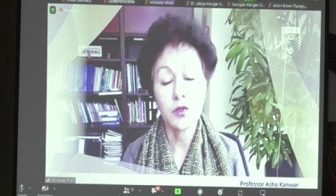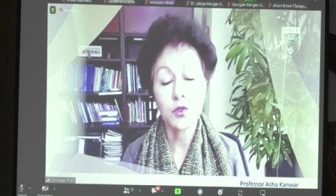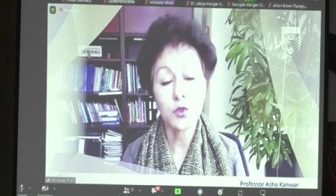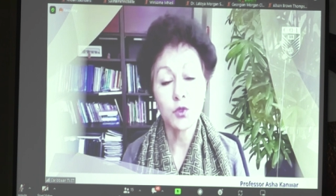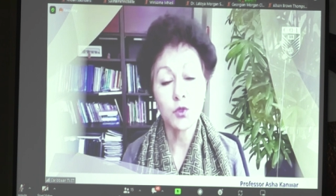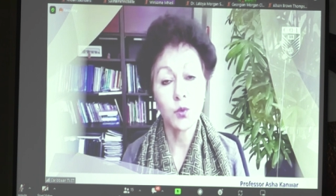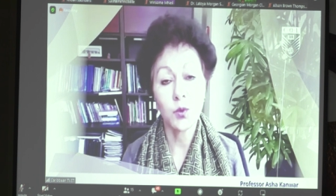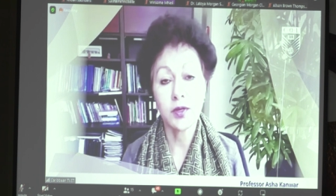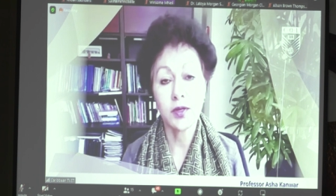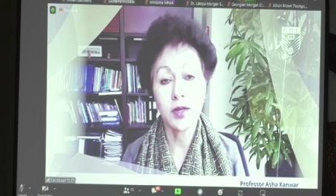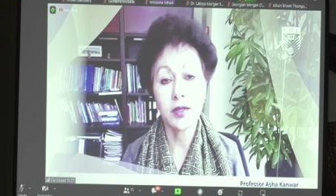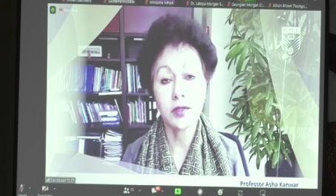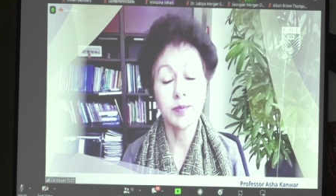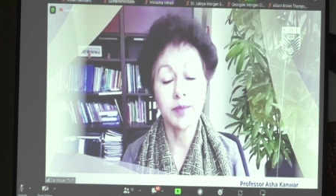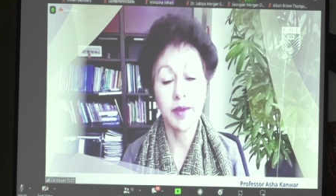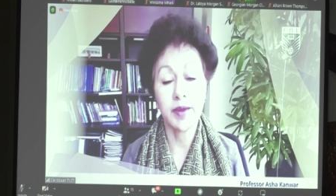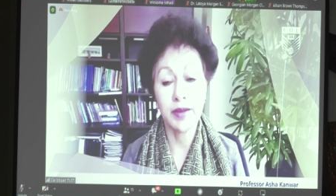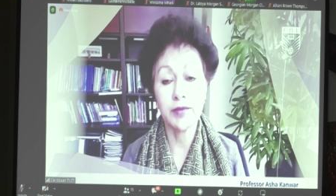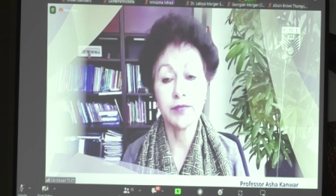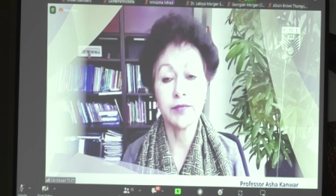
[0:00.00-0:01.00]
So what are
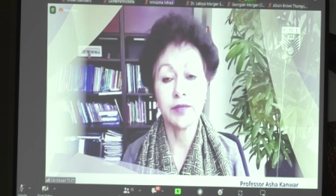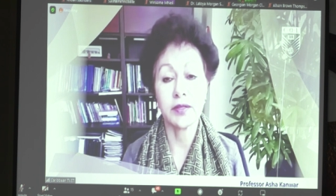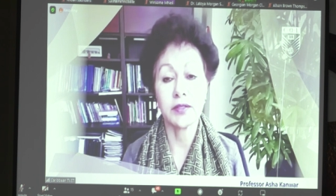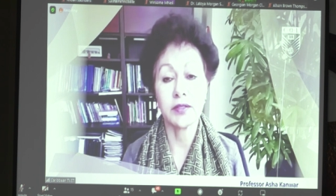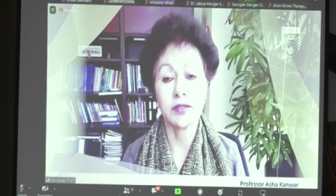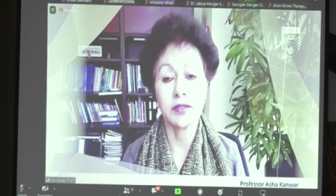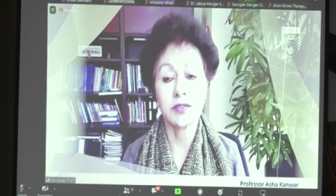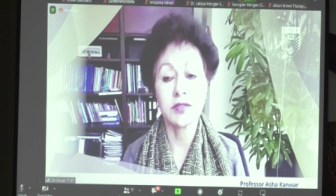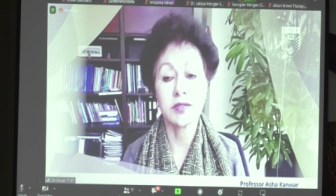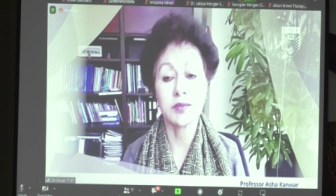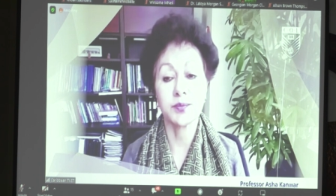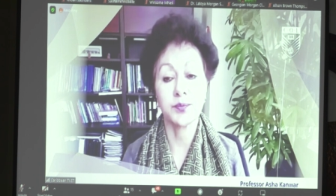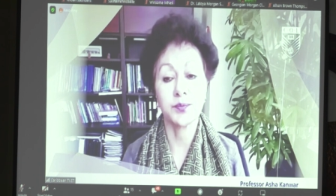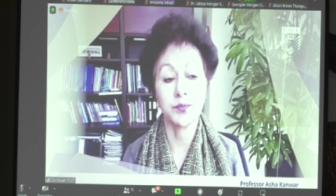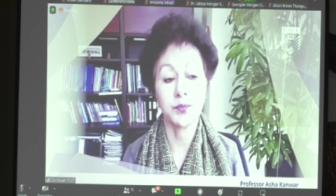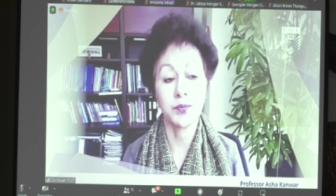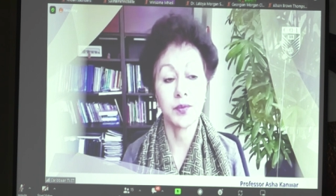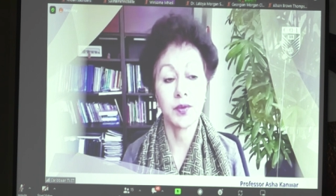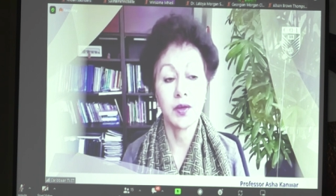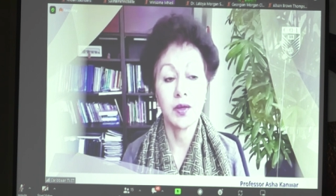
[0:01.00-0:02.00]
the benefits?
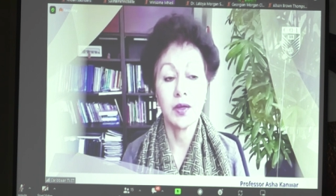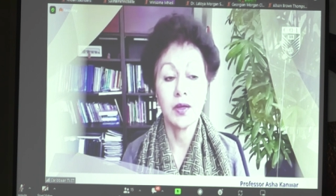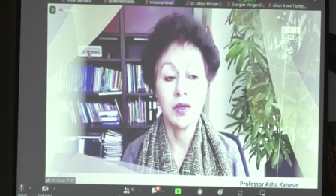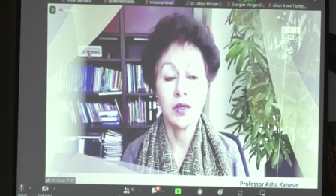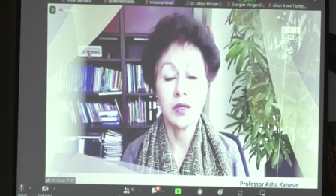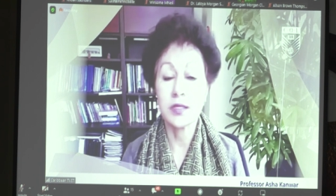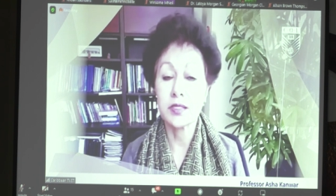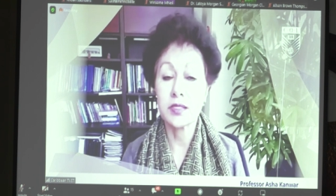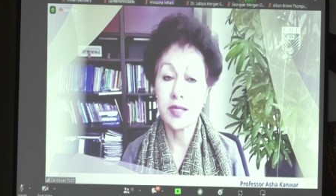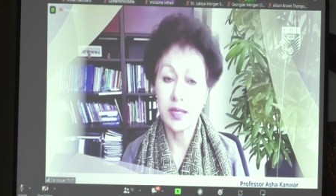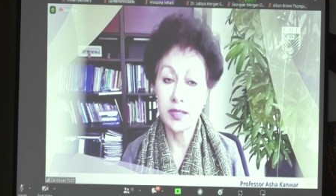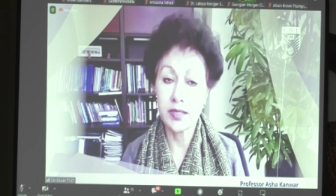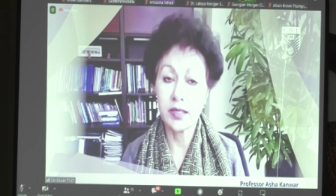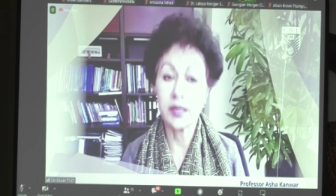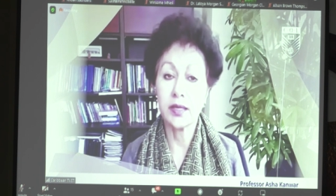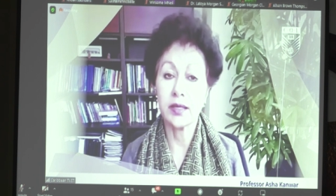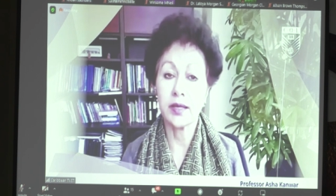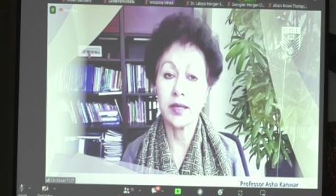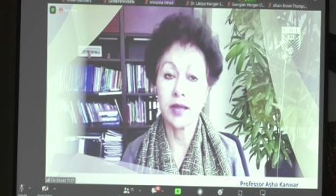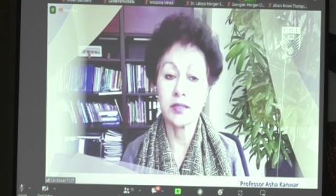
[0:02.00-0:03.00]
A
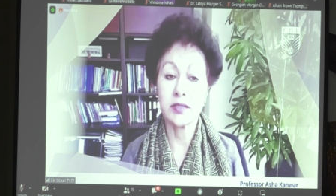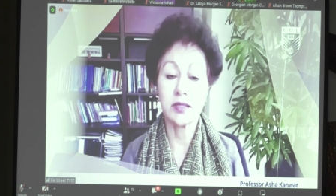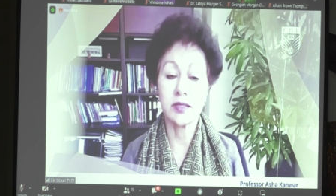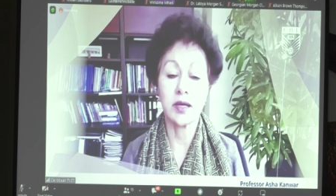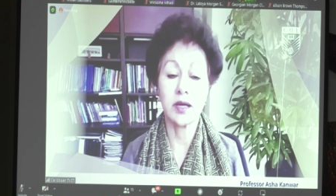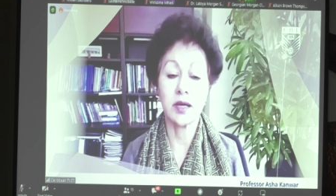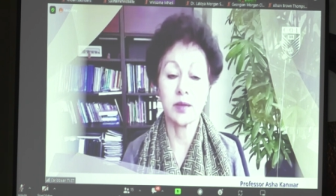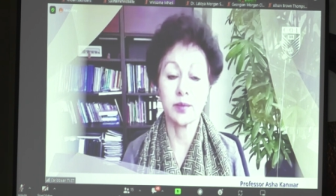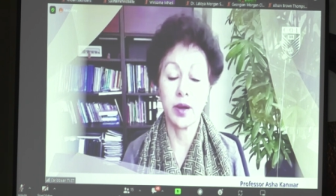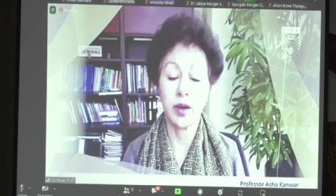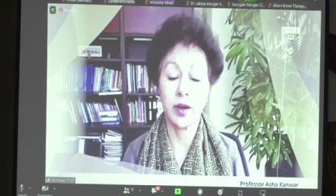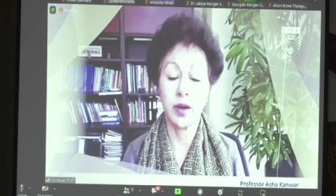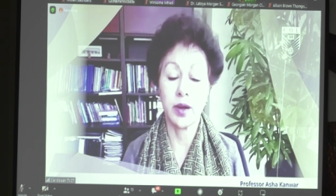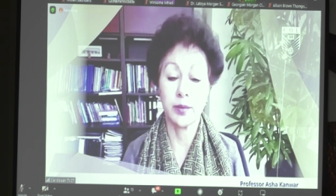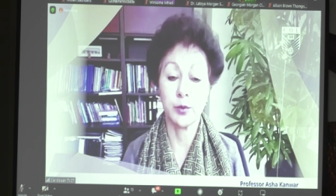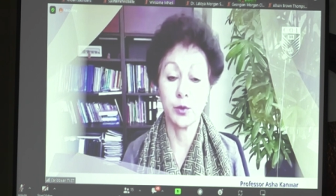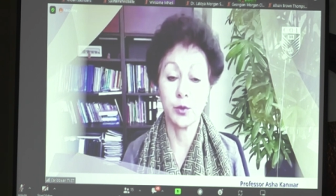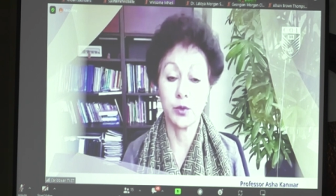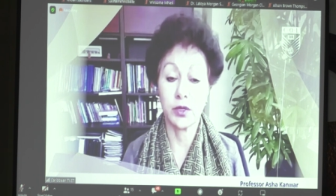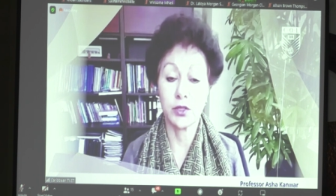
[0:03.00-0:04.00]
study in Antigua and
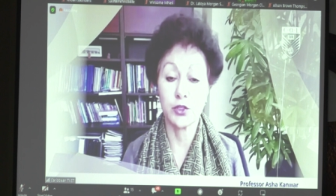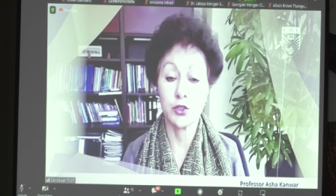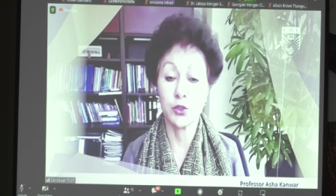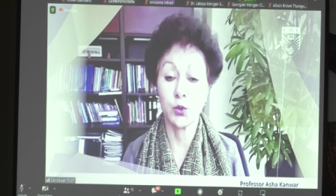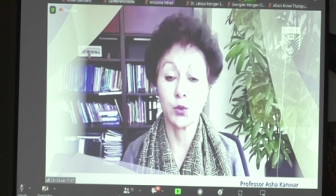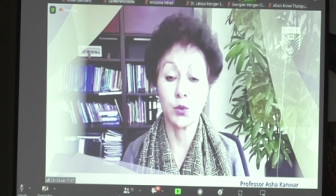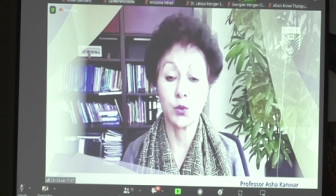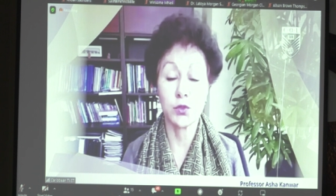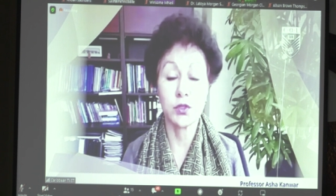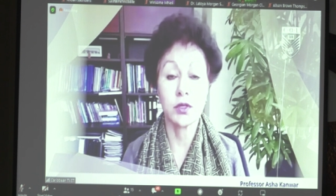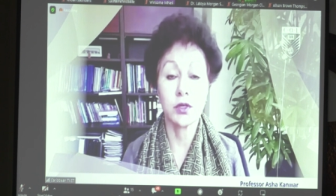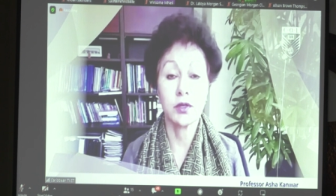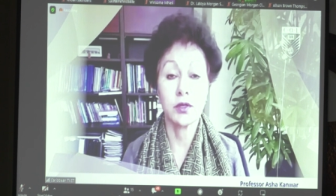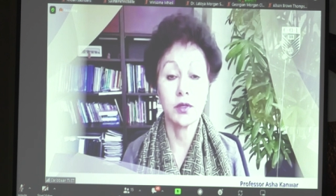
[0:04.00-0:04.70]
Barbuda showed